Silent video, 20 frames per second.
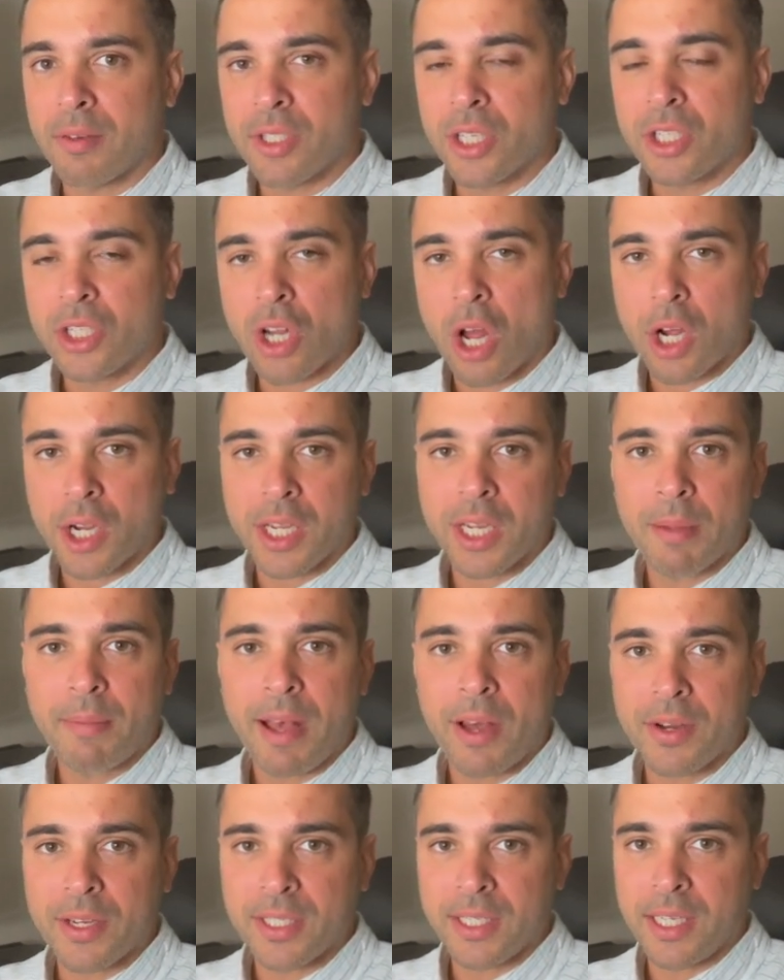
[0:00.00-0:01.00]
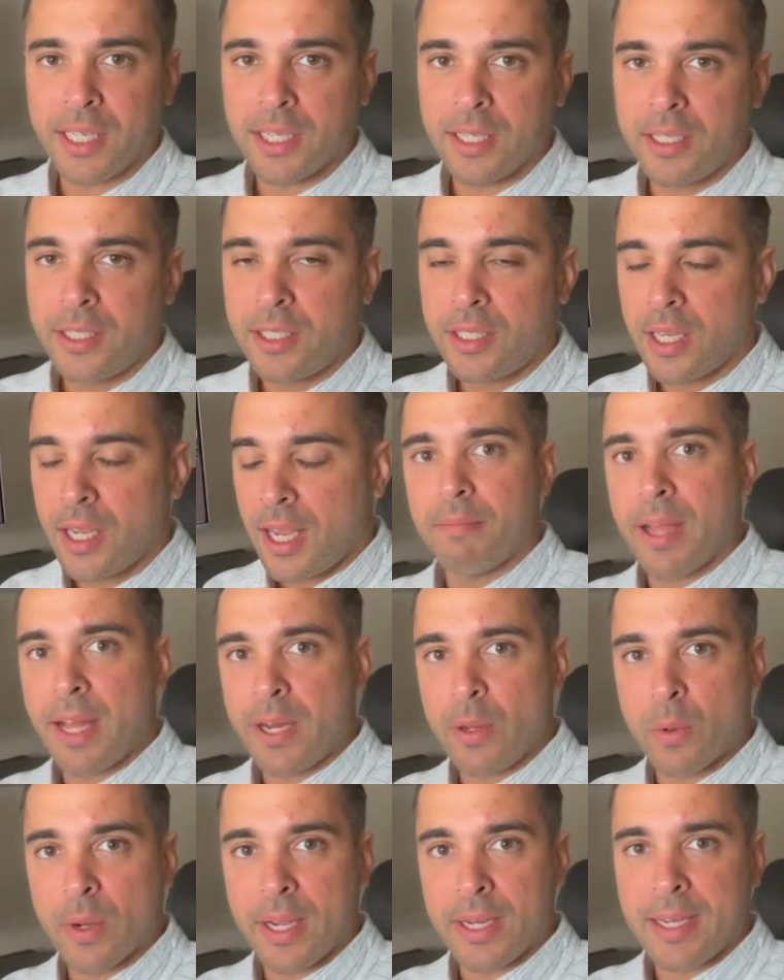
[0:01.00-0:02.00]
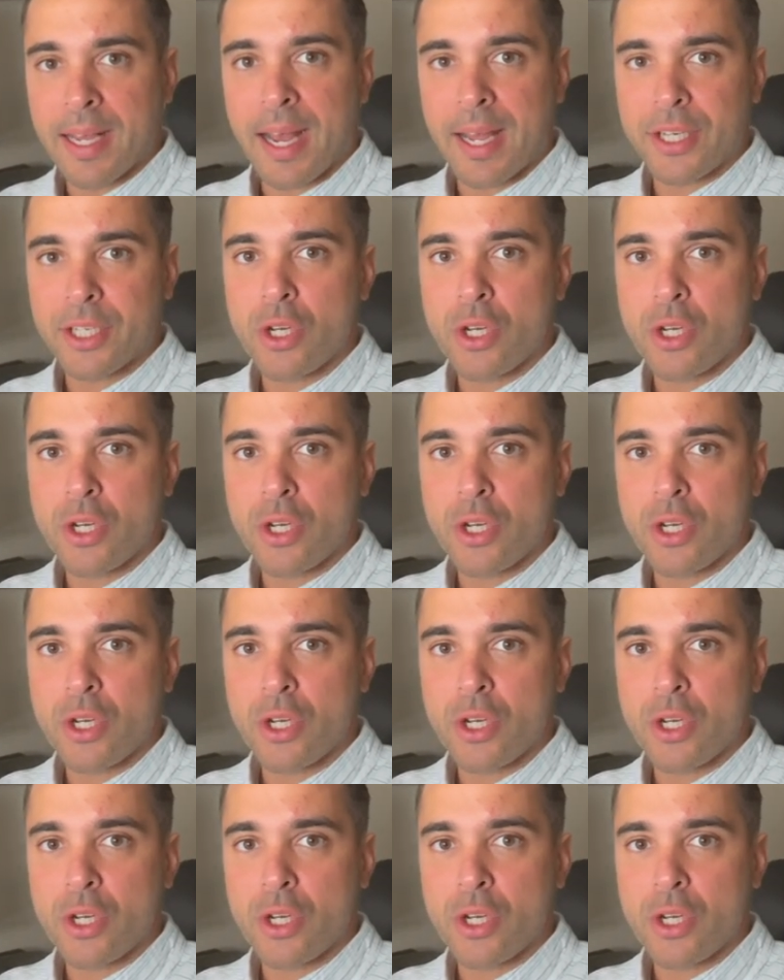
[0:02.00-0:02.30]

just talking about his kids anyway got